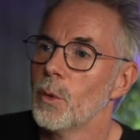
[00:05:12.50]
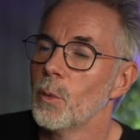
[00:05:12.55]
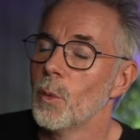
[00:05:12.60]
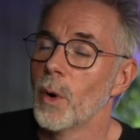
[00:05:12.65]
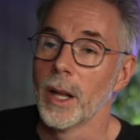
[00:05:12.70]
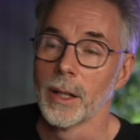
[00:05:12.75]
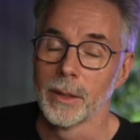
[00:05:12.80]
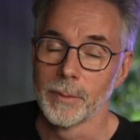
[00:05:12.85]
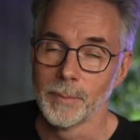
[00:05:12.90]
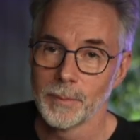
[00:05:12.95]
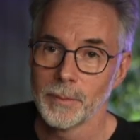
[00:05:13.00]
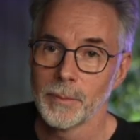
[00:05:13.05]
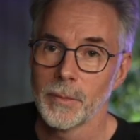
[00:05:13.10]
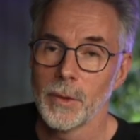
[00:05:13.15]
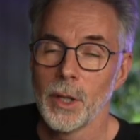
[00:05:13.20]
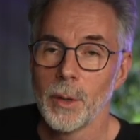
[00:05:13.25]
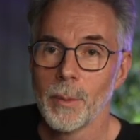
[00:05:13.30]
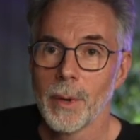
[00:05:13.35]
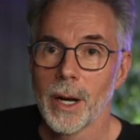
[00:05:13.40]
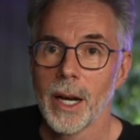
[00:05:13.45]
well,
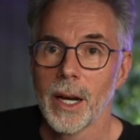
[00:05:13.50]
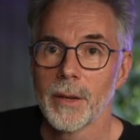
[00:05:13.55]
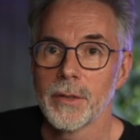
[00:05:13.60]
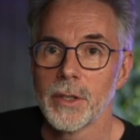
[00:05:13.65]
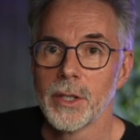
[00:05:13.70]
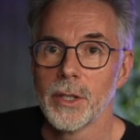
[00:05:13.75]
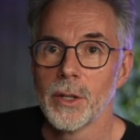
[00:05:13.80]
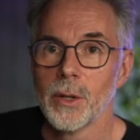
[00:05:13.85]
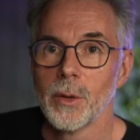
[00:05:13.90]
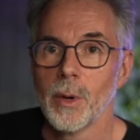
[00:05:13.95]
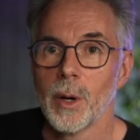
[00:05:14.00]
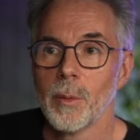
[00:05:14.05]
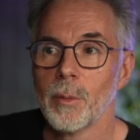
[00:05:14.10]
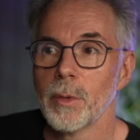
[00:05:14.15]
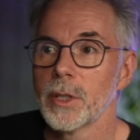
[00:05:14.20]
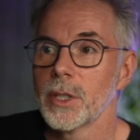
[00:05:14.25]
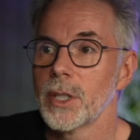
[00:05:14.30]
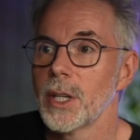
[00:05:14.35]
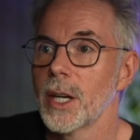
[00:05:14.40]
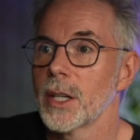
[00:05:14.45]
you might have to do a
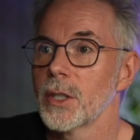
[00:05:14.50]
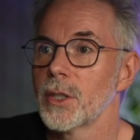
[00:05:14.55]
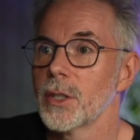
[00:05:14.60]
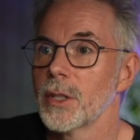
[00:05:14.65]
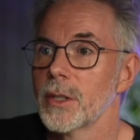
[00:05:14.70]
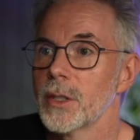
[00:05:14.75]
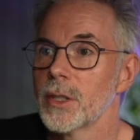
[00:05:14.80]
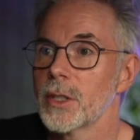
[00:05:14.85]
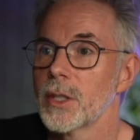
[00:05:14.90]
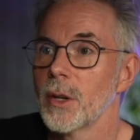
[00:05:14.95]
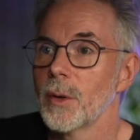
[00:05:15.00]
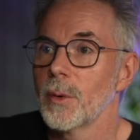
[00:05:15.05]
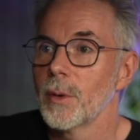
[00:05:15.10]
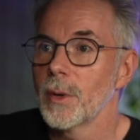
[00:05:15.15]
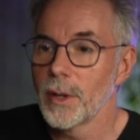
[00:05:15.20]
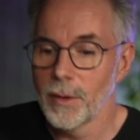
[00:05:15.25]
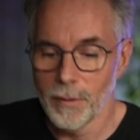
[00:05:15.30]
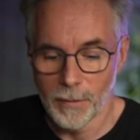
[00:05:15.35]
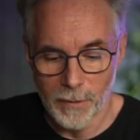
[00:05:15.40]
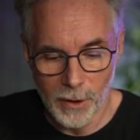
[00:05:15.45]
multi-action. So
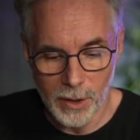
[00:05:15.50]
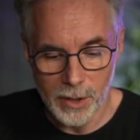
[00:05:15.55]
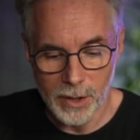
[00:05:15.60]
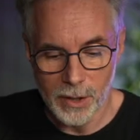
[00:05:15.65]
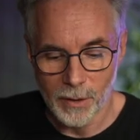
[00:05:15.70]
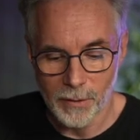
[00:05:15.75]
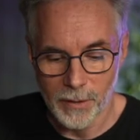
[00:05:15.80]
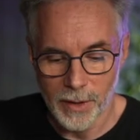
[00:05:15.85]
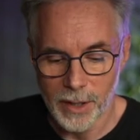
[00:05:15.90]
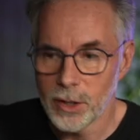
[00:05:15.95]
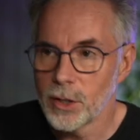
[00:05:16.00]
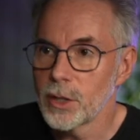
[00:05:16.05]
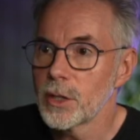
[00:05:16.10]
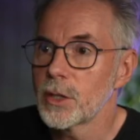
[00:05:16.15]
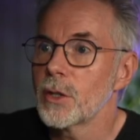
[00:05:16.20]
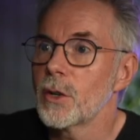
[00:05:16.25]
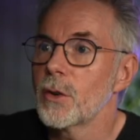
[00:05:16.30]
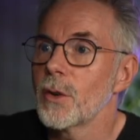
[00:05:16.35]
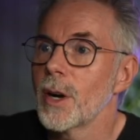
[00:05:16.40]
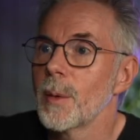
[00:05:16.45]
first off, let's
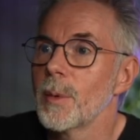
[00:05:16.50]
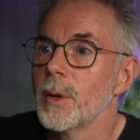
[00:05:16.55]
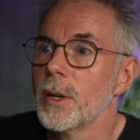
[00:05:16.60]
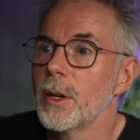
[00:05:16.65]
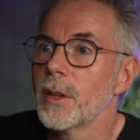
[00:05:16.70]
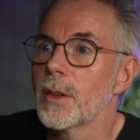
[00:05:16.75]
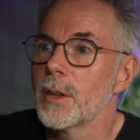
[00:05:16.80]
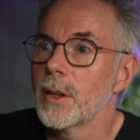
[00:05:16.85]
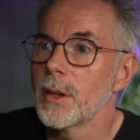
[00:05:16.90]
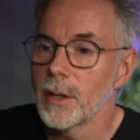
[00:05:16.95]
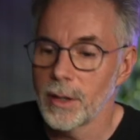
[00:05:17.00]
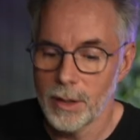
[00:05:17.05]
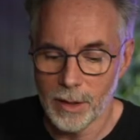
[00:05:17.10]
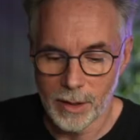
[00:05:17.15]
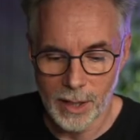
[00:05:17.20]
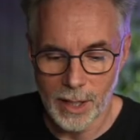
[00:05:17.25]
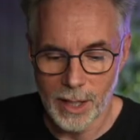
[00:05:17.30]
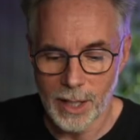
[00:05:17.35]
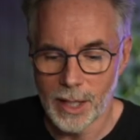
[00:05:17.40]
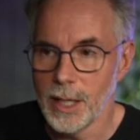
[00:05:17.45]
just grab another
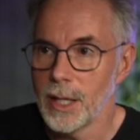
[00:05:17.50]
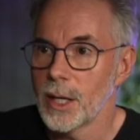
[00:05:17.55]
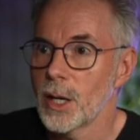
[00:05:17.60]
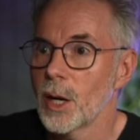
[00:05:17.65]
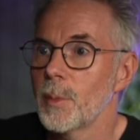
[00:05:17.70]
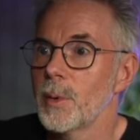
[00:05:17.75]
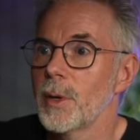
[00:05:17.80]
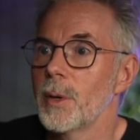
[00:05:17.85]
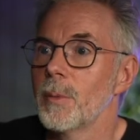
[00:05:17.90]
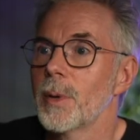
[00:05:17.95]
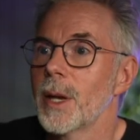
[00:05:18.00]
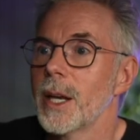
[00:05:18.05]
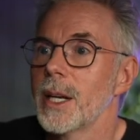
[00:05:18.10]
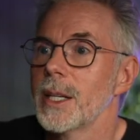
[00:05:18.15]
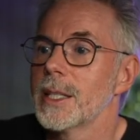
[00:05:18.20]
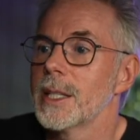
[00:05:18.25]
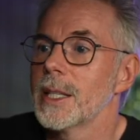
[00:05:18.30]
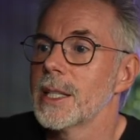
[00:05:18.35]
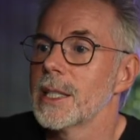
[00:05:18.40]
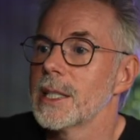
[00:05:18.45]
key, copy and
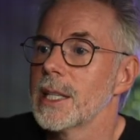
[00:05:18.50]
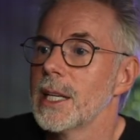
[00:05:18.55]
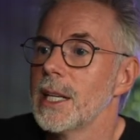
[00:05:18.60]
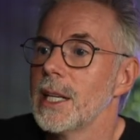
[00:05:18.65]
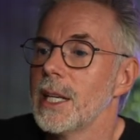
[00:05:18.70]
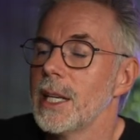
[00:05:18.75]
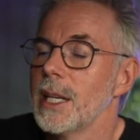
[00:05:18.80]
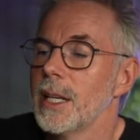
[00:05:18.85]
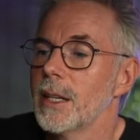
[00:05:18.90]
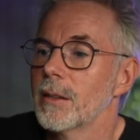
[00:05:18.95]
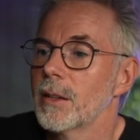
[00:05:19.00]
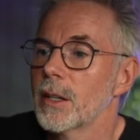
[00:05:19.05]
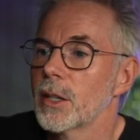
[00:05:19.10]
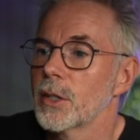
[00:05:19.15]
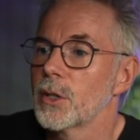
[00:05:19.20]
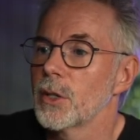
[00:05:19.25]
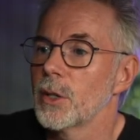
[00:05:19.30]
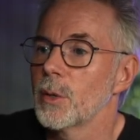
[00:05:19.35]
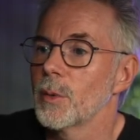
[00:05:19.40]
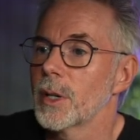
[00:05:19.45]
paste this in here. I'll
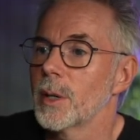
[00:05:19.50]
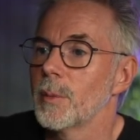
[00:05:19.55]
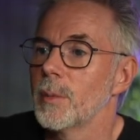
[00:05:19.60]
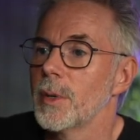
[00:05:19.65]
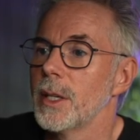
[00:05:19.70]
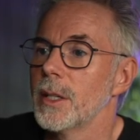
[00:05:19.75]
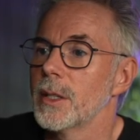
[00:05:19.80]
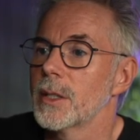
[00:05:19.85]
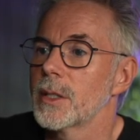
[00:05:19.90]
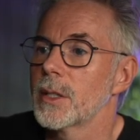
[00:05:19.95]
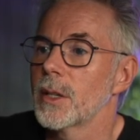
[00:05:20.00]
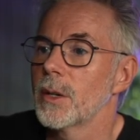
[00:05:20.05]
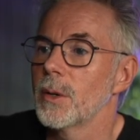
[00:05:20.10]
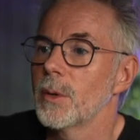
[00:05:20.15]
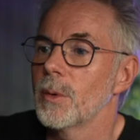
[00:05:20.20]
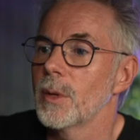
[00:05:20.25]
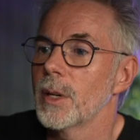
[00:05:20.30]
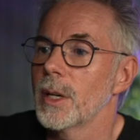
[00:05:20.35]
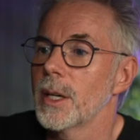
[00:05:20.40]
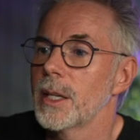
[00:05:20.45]
show you what I mean.
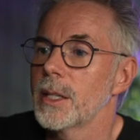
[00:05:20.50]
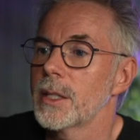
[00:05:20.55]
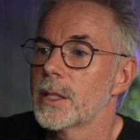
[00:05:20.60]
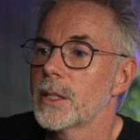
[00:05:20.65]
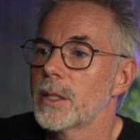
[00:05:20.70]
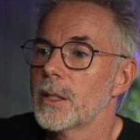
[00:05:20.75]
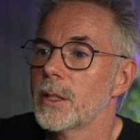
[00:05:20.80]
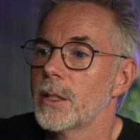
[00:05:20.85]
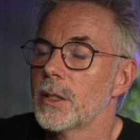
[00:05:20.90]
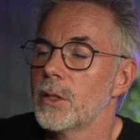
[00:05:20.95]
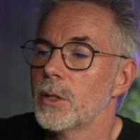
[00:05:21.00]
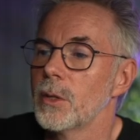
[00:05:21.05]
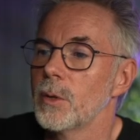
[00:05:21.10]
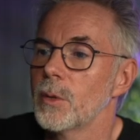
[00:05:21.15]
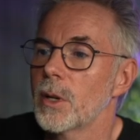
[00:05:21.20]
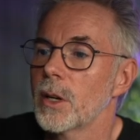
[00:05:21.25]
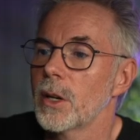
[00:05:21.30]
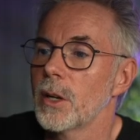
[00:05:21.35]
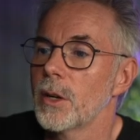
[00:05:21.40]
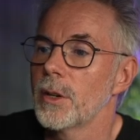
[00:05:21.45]
So let's do
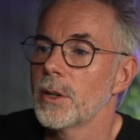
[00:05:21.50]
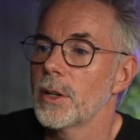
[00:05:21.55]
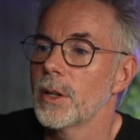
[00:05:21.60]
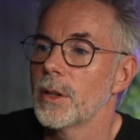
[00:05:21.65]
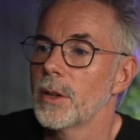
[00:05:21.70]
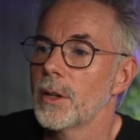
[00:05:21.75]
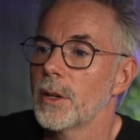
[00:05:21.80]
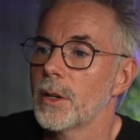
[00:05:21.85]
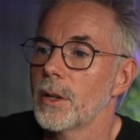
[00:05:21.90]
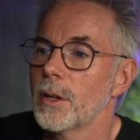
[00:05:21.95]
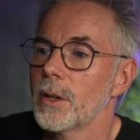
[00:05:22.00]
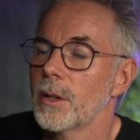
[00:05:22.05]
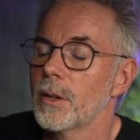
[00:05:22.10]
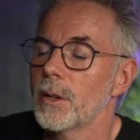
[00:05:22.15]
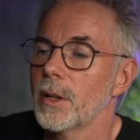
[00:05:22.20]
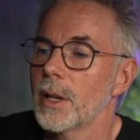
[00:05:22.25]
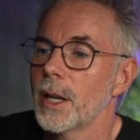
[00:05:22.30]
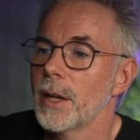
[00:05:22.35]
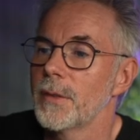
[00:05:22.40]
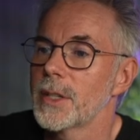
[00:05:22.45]
Claude on the
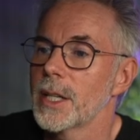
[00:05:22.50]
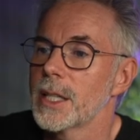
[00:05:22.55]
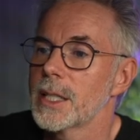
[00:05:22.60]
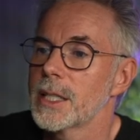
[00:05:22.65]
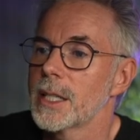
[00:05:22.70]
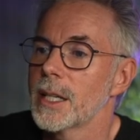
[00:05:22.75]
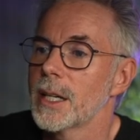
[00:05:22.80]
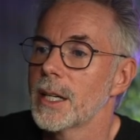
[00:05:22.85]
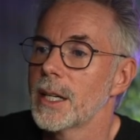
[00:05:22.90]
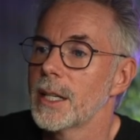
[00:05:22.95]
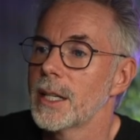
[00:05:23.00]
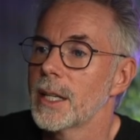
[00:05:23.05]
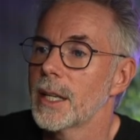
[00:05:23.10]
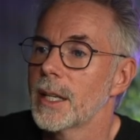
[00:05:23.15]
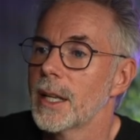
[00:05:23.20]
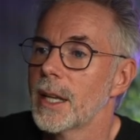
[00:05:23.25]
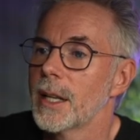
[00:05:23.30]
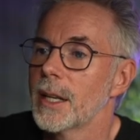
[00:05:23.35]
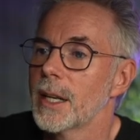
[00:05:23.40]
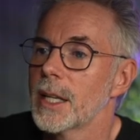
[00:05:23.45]
left-hand side,
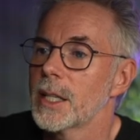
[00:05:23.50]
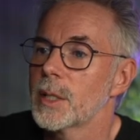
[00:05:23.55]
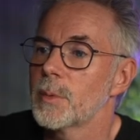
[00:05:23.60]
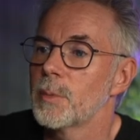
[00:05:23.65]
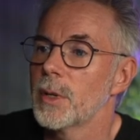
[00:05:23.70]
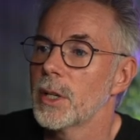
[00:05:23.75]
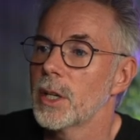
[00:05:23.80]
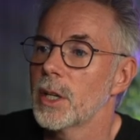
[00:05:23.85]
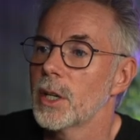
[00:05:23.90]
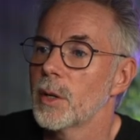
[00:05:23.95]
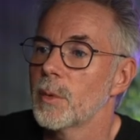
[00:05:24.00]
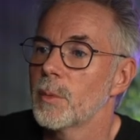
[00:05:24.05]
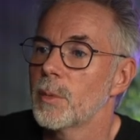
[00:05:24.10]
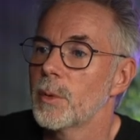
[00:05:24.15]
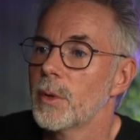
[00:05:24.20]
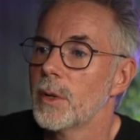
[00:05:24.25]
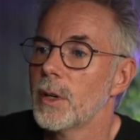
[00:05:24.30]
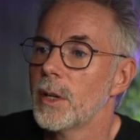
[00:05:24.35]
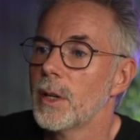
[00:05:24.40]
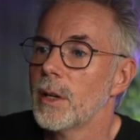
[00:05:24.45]
and then let's bring up,
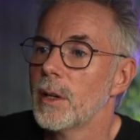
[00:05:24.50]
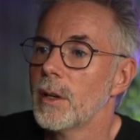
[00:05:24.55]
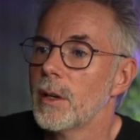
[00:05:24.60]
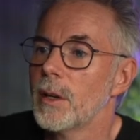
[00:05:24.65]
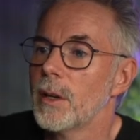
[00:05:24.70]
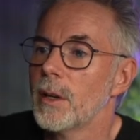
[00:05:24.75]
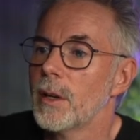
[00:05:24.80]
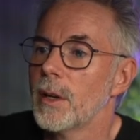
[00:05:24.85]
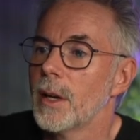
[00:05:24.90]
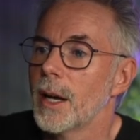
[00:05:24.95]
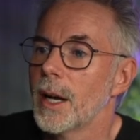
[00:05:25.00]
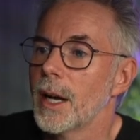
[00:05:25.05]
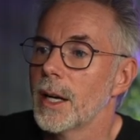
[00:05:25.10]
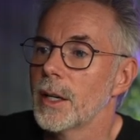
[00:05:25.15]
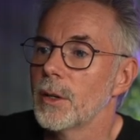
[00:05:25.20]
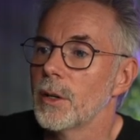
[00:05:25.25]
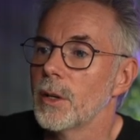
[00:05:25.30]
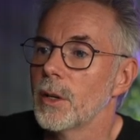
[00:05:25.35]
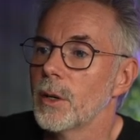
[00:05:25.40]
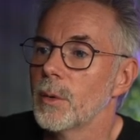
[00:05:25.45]
I
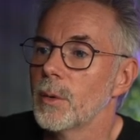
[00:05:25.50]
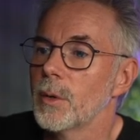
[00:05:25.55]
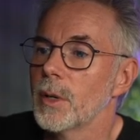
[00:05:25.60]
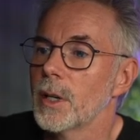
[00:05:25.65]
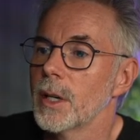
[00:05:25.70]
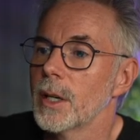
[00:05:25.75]
don't know,